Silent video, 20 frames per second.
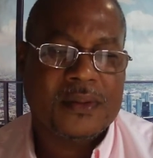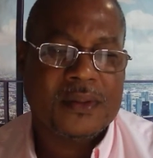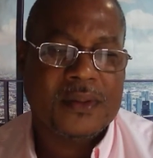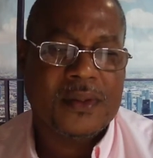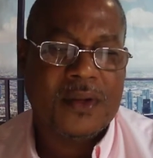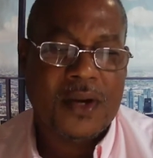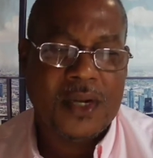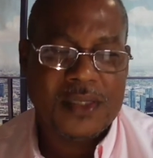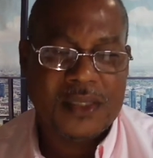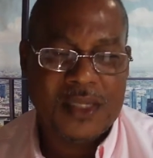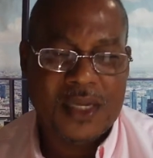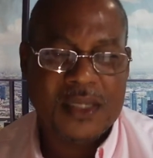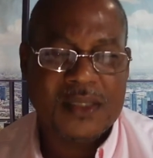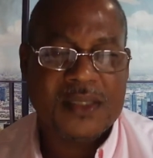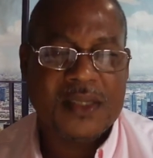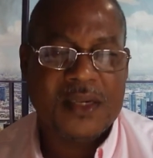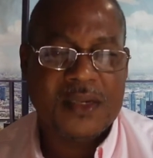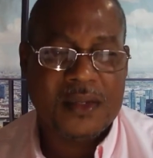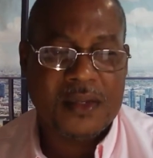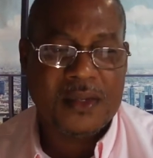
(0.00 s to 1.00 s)
God says
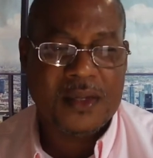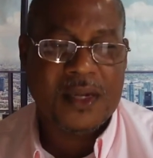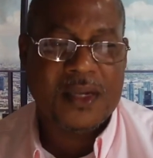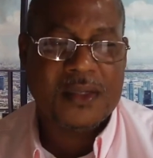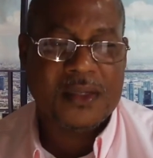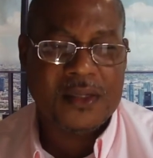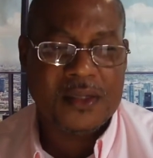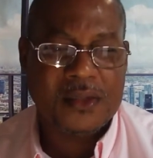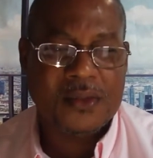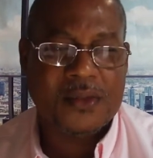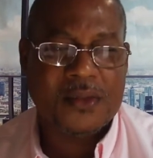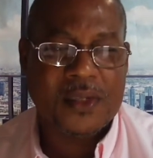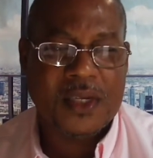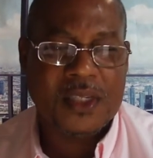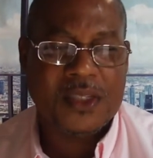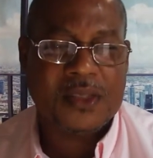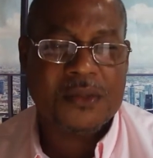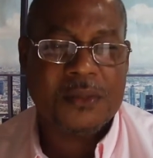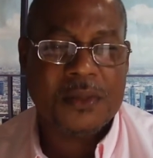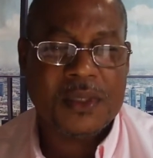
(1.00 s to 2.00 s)
certain things in the New
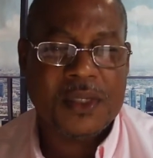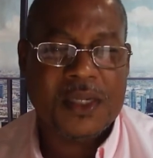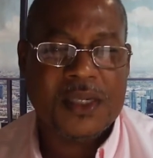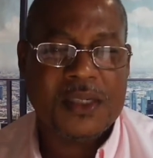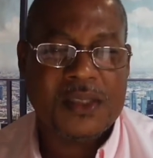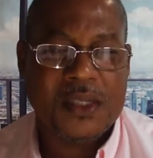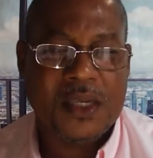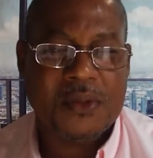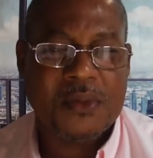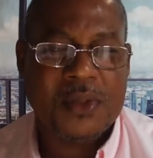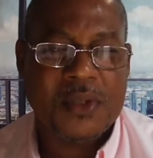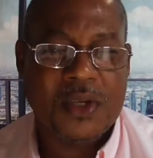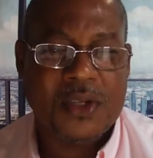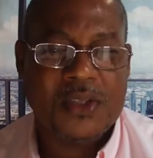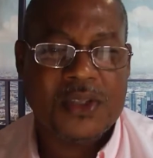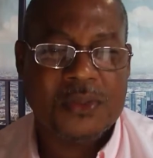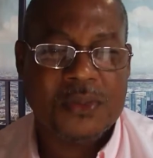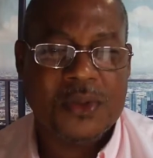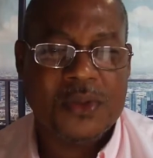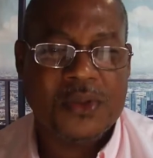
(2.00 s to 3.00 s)
Testament that he said we're not
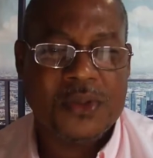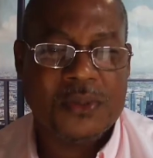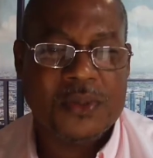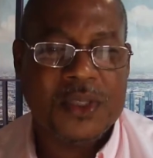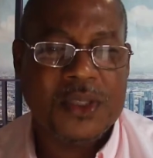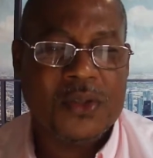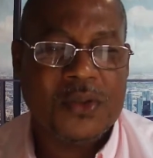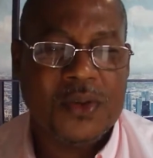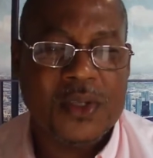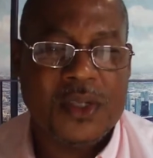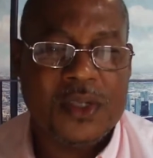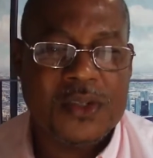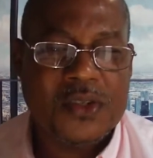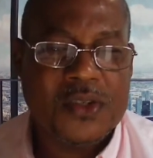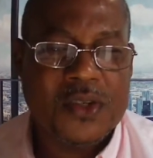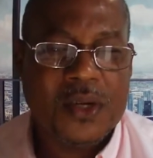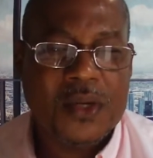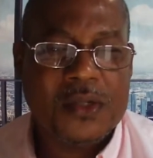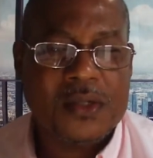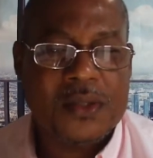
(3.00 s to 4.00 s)
supposed to be doing in this
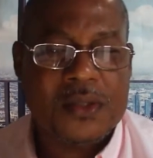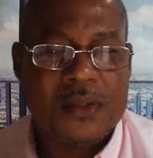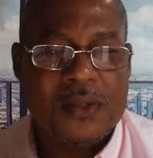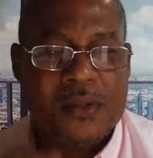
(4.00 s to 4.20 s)
church.